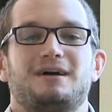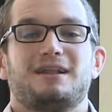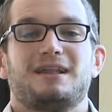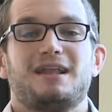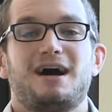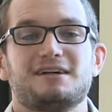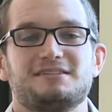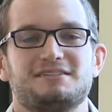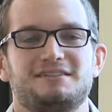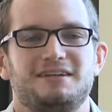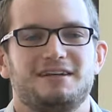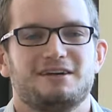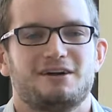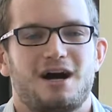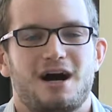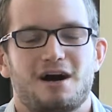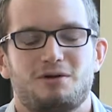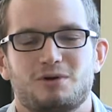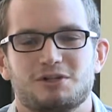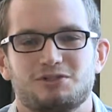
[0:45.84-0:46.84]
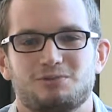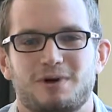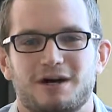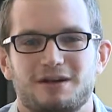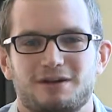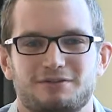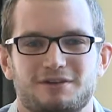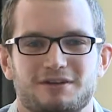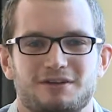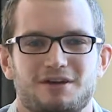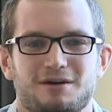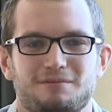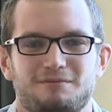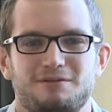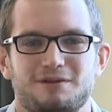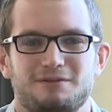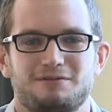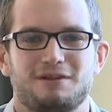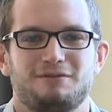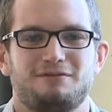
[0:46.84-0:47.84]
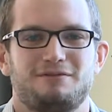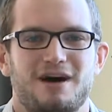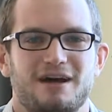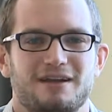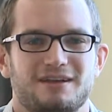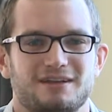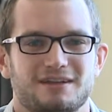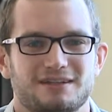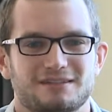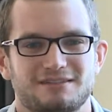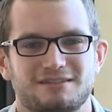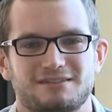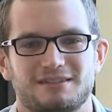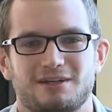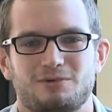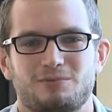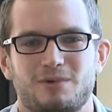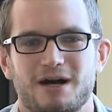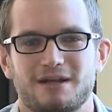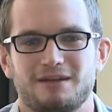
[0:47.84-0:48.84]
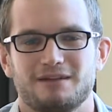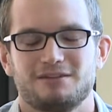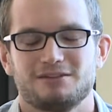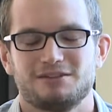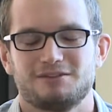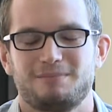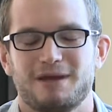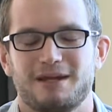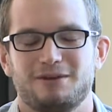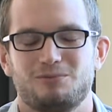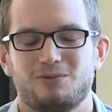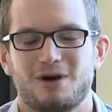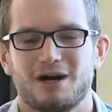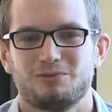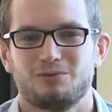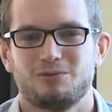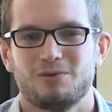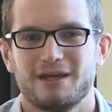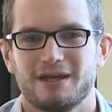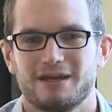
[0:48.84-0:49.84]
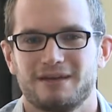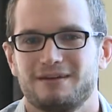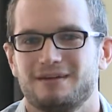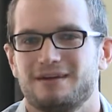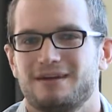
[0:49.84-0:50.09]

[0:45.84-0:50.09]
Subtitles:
Last year, I was one of the top 50 finalists invited to spend 1 week